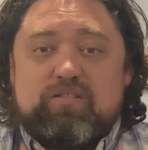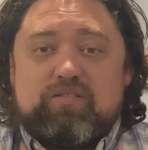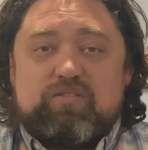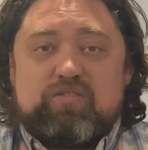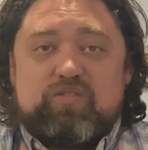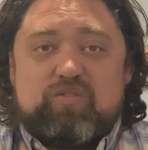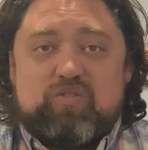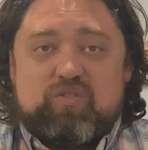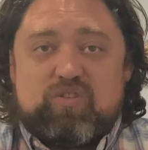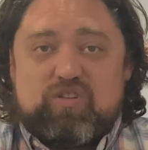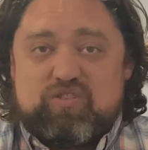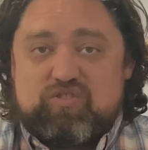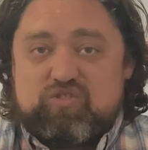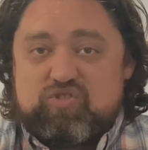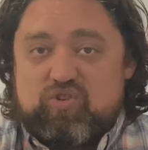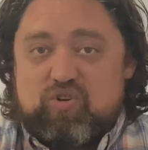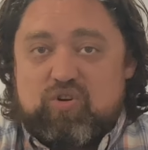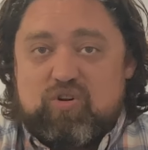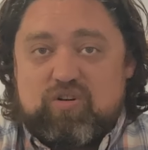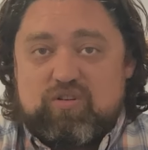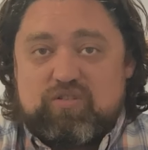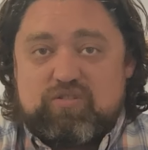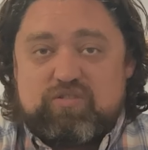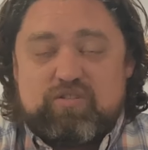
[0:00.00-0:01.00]
so you can
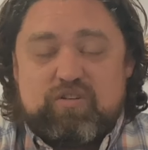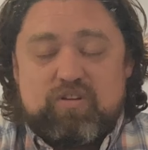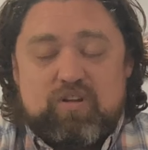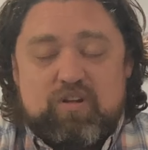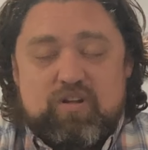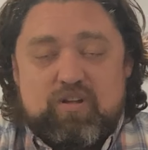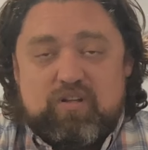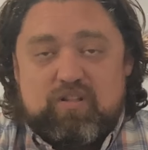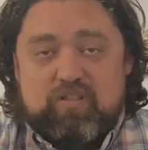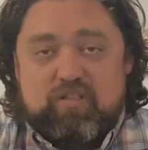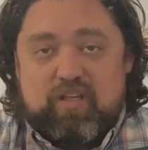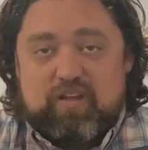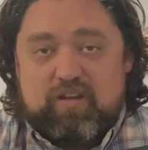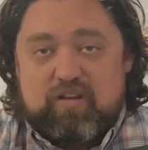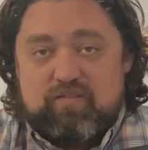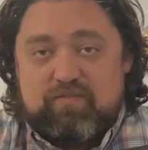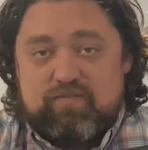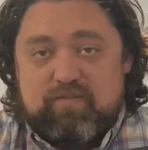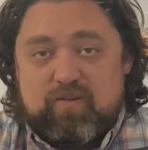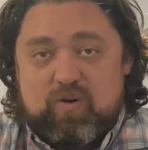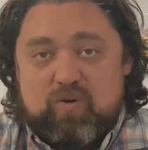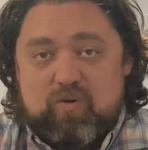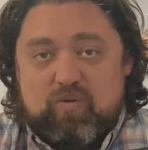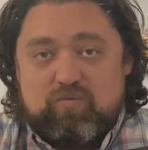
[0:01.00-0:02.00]
charge like a
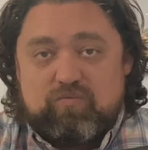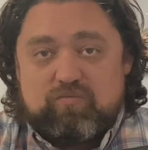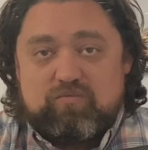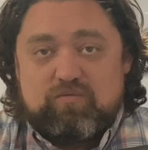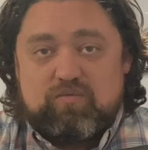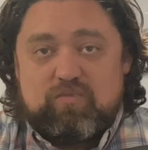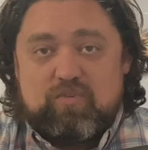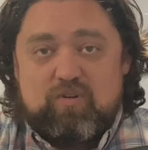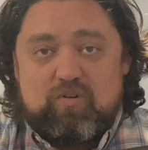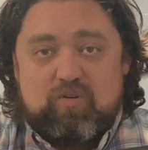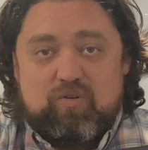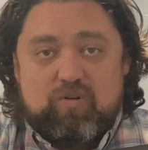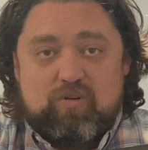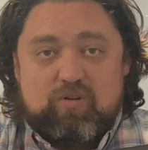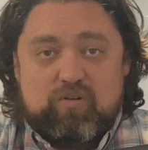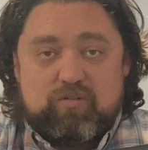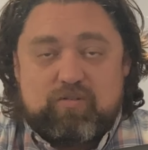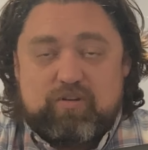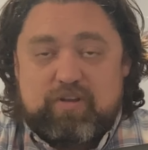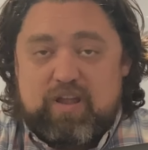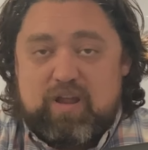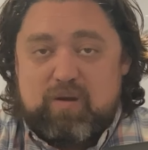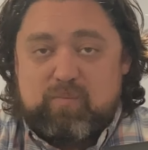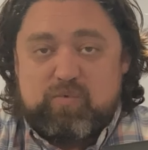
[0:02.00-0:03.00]
phone
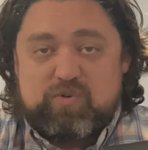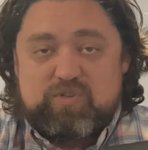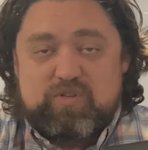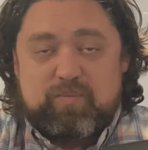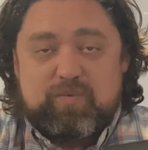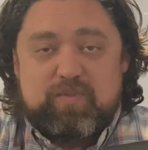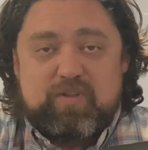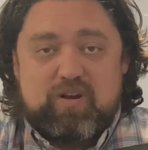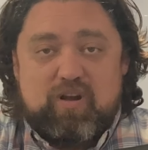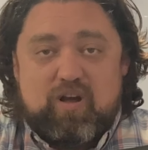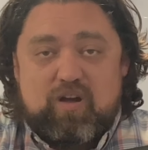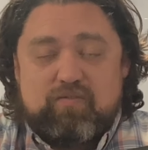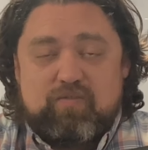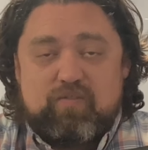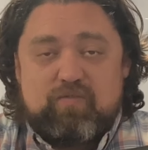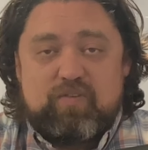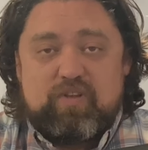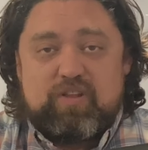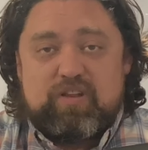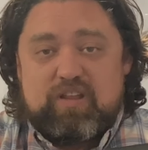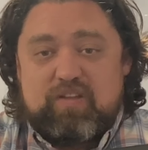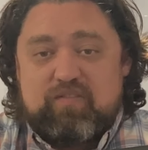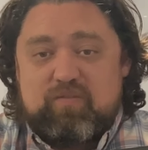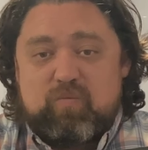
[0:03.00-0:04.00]
or camera or something off of
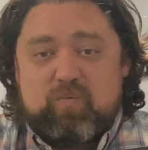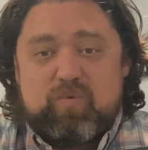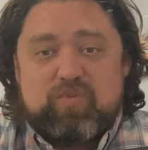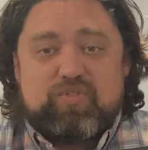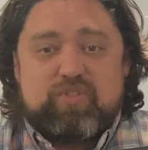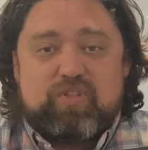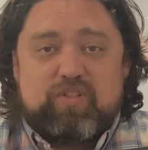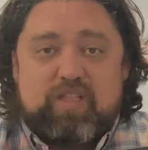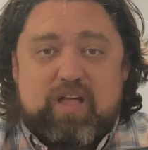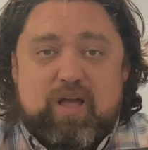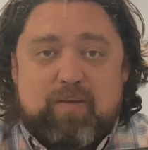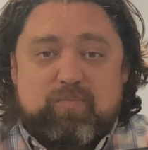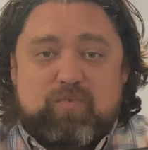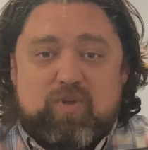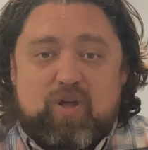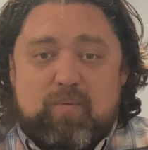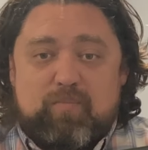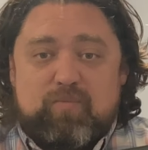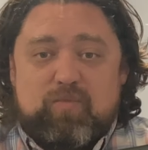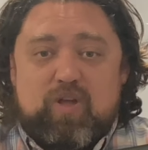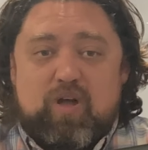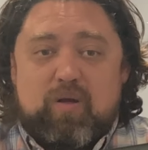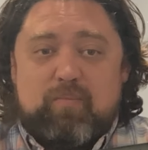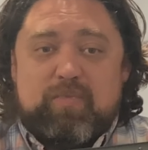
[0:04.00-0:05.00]
it, even with the
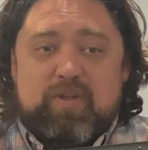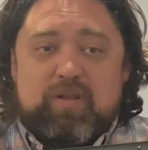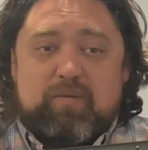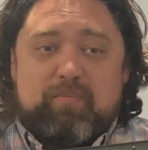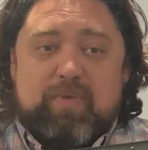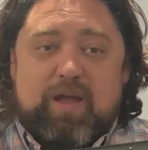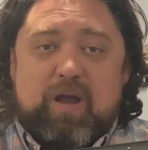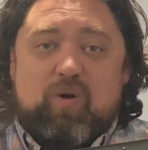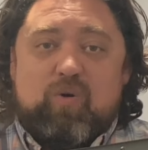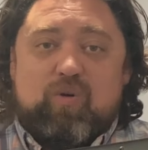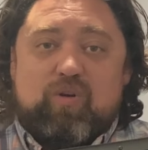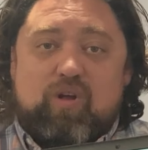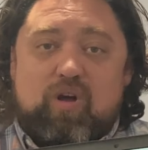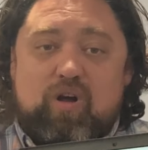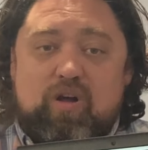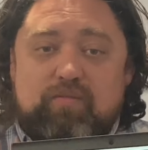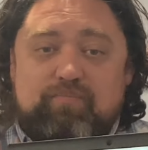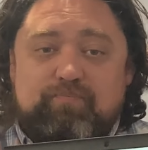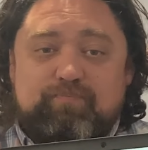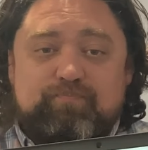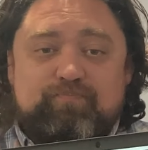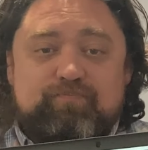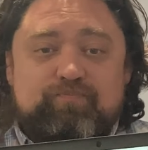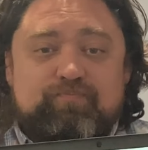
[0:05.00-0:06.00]
laptop not being powered on.